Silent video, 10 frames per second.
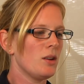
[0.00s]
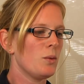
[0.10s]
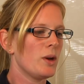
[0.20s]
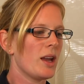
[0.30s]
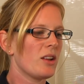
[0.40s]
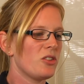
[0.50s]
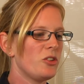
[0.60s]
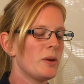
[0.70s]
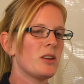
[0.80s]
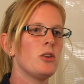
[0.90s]
we actually
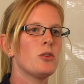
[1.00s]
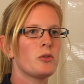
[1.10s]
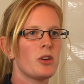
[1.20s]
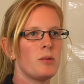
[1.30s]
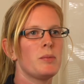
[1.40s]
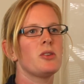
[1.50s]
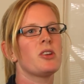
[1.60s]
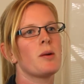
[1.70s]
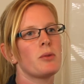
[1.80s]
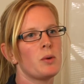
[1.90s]
spend a lot of time
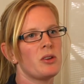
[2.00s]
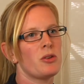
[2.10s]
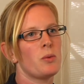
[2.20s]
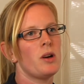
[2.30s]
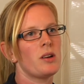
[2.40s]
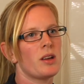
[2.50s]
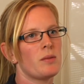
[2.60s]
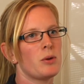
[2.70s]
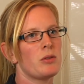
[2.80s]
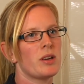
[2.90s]
building up the winter work
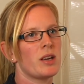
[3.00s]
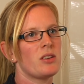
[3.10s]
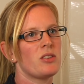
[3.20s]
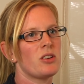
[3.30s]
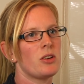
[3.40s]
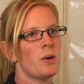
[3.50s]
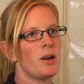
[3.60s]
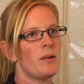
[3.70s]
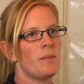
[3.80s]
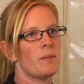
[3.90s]
and moving into
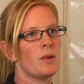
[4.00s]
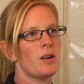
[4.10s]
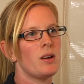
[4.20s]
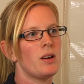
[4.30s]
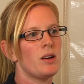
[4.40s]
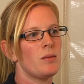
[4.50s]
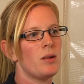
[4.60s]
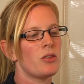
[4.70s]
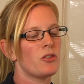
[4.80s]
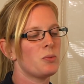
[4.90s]
um, uh,
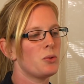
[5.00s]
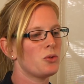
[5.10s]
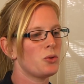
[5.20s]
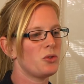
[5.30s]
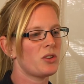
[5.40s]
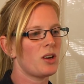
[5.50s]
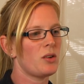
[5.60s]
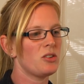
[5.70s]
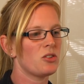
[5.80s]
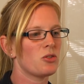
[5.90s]
other sports horse
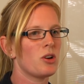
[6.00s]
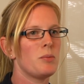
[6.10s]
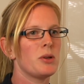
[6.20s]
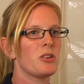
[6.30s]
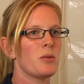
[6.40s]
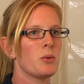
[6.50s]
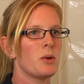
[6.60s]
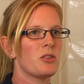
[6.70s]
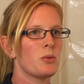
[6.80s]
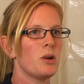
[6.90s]
areas to try and build up the
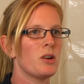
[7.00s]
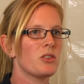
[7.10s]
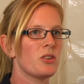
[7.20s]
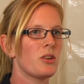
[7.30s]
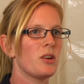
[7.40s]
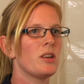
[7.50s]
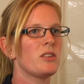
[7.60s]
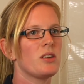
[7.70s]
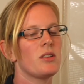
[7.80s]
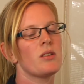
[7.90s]
winter work so that it
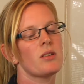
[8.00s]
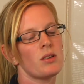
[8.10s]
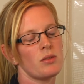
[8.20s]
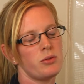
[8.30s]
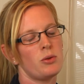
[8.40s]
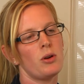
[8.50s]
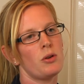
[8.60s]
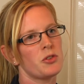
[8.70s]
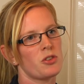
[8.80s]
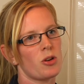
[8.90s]
didn't fall
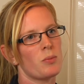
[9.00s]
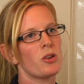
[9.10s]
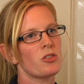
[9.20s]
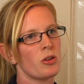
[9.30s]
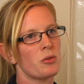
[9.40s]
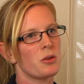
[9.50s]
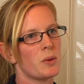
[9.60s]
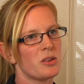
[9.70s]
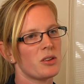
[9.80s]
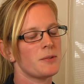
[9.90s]
off so much over the
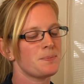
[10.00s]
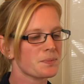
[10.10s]
winter.